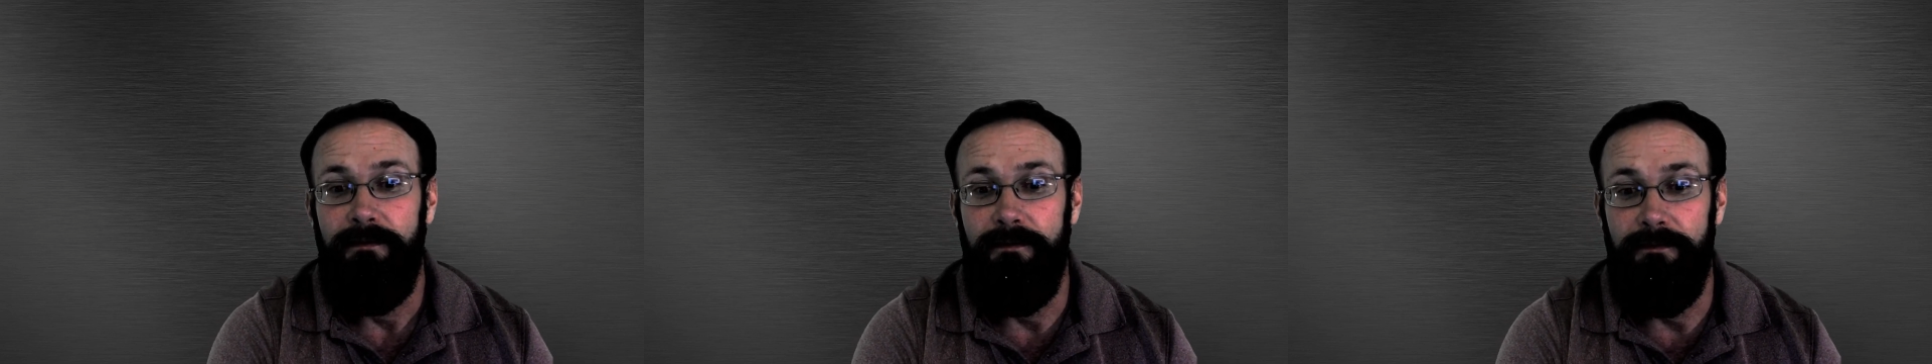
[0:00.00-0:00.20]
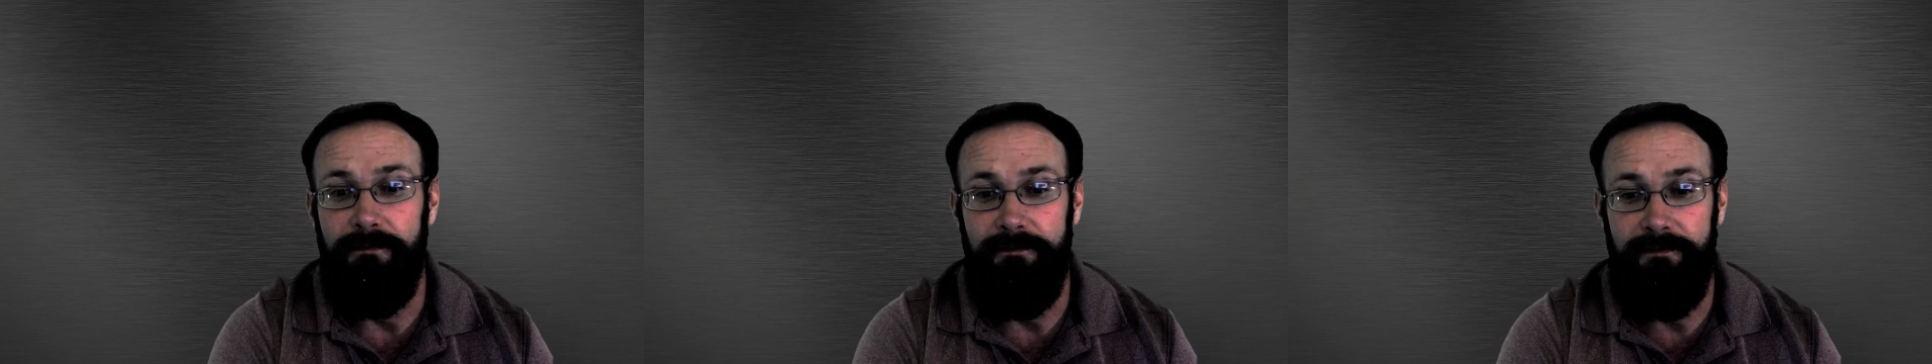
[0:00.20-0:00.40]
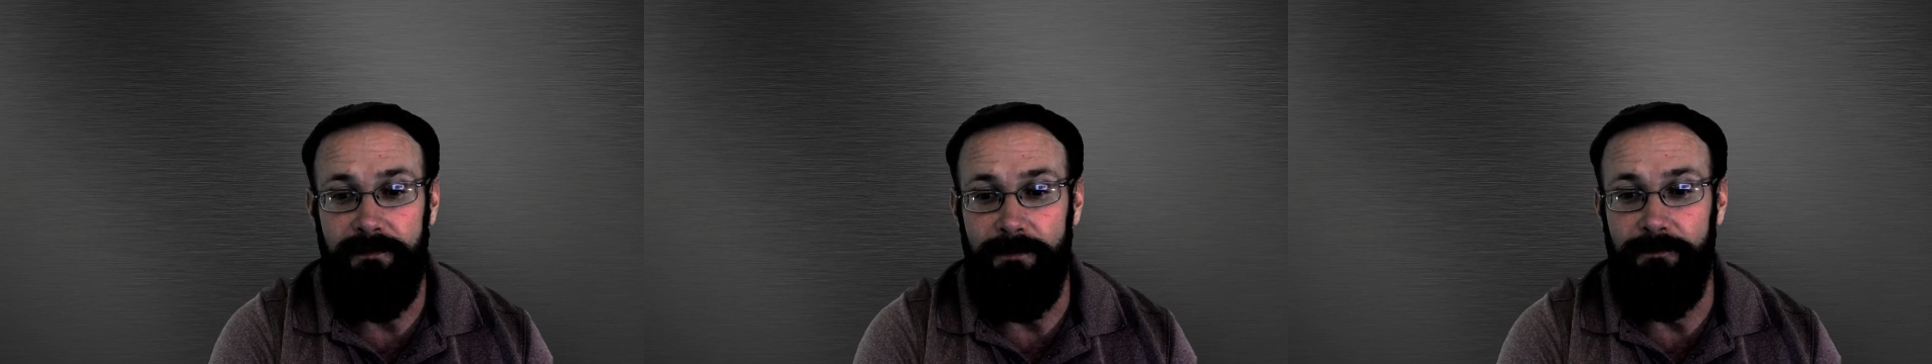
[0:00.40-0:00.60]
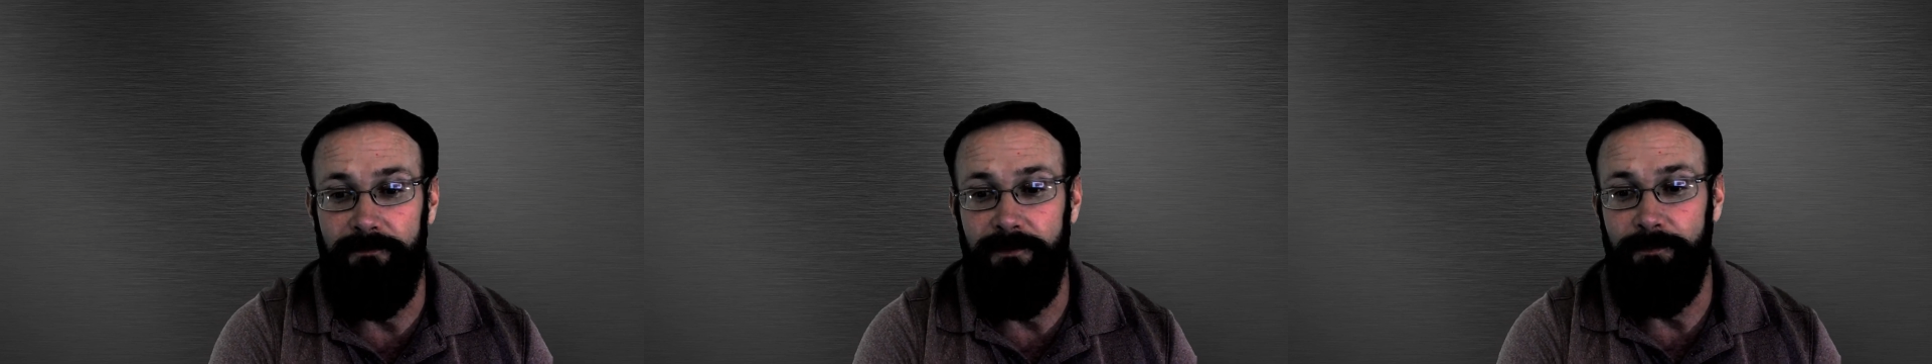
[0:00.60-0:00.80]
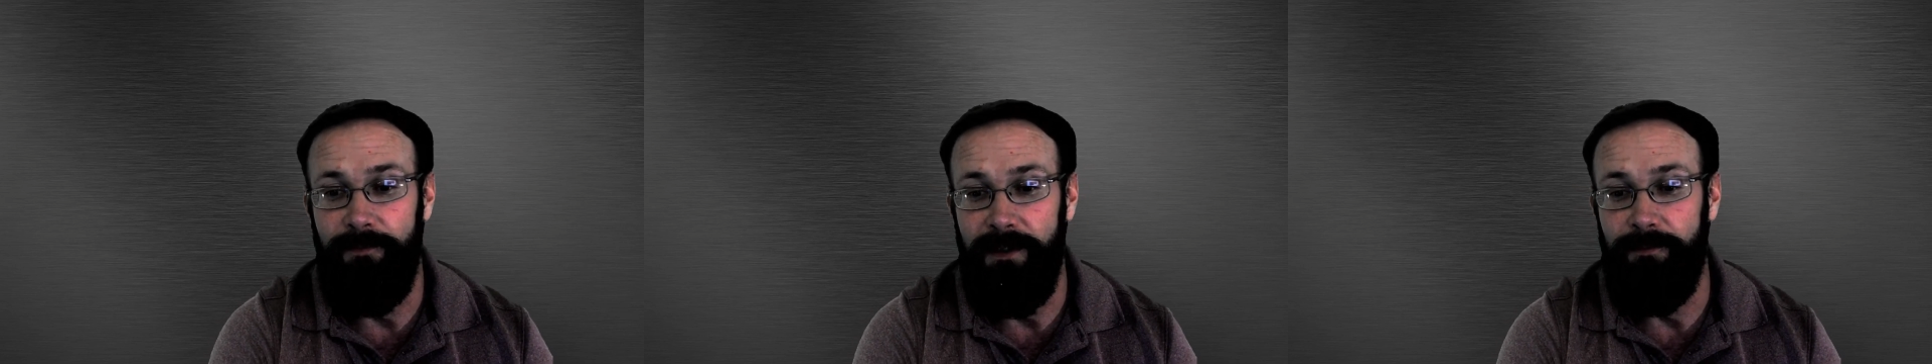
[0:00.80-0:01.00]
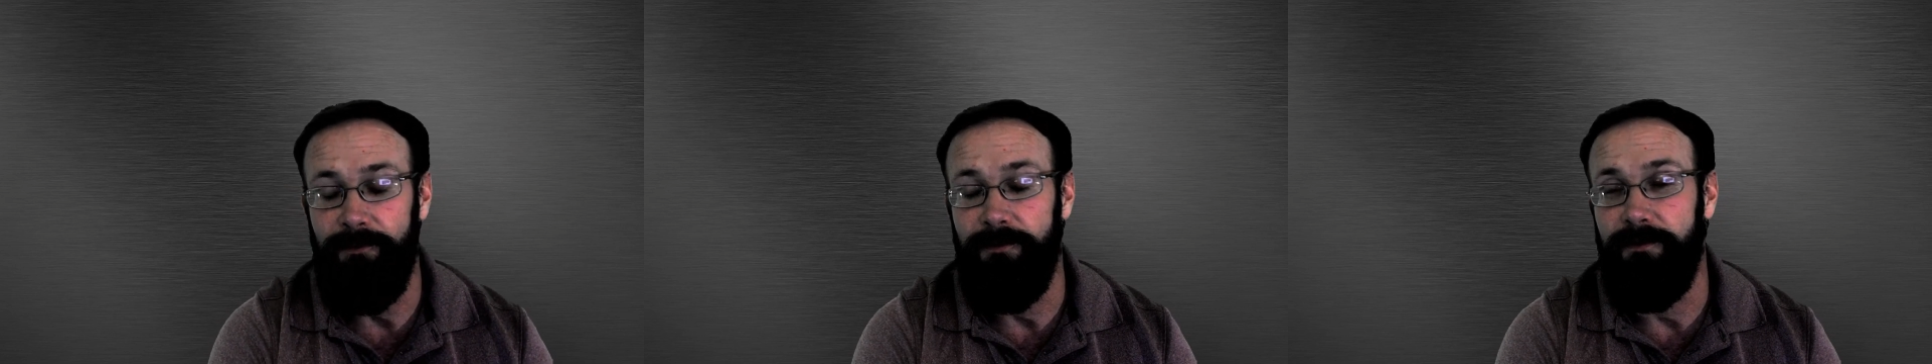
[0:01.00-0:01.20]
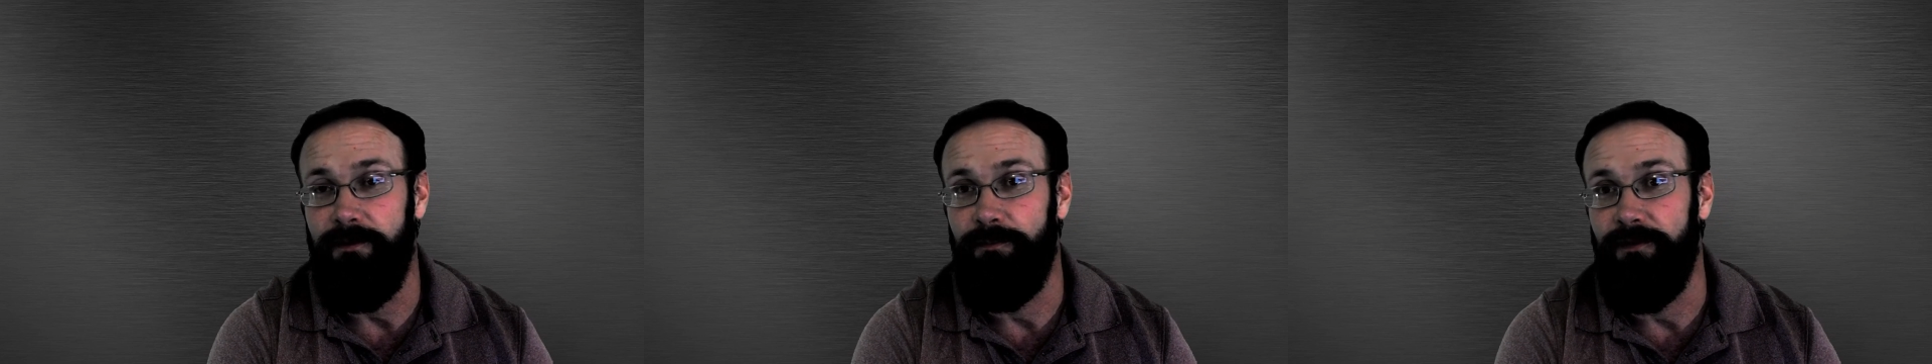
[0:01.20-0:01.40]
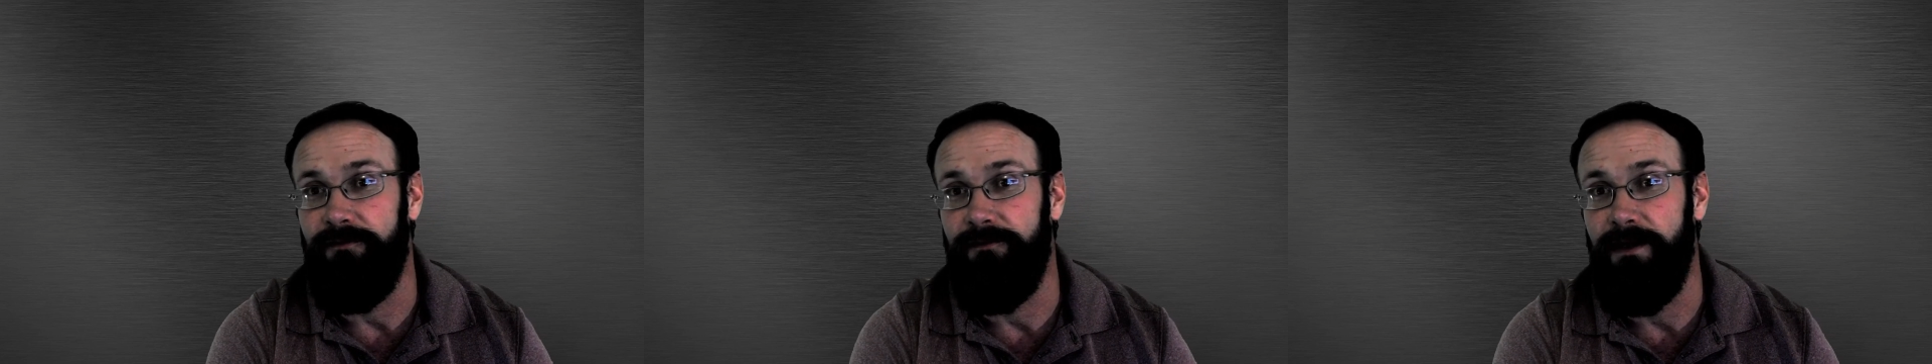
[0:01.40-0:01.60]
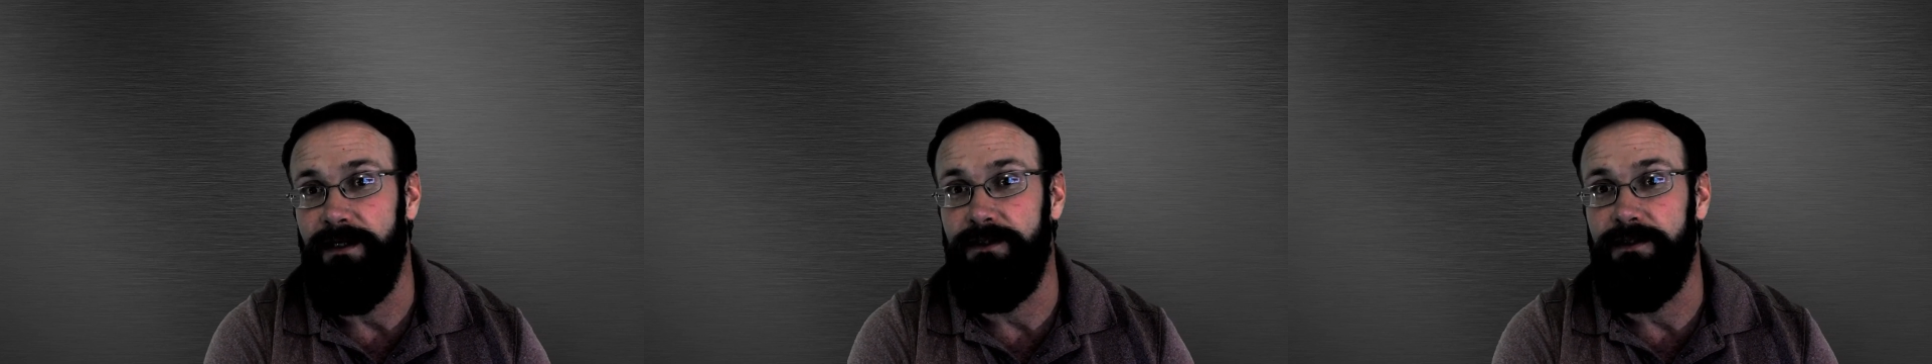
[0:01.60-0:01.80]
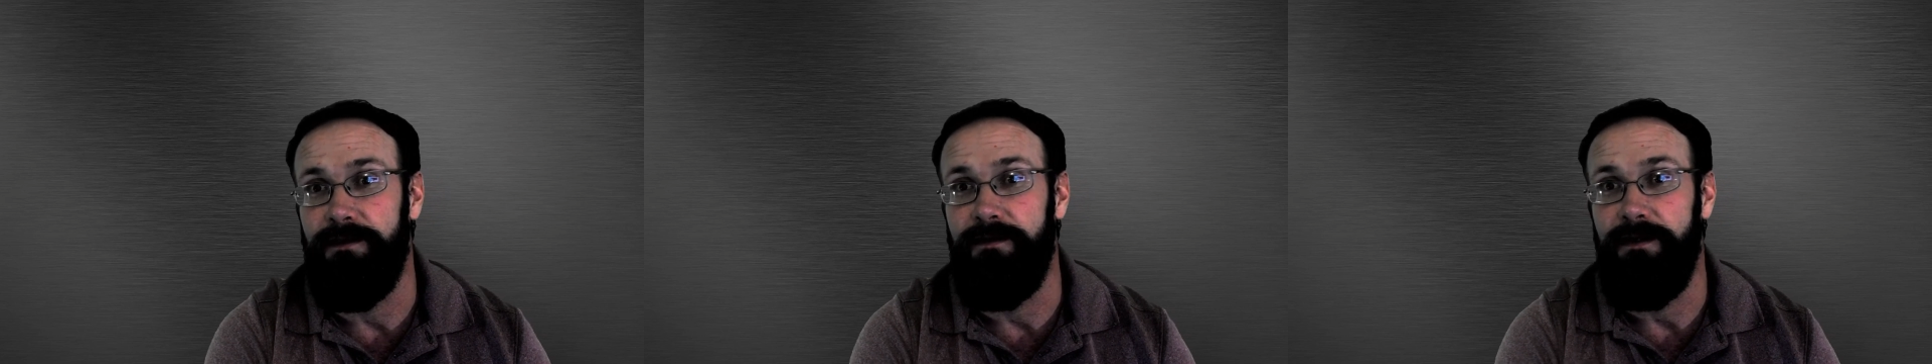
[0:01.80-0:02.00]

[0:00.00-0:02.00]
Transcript: some of the people in the profession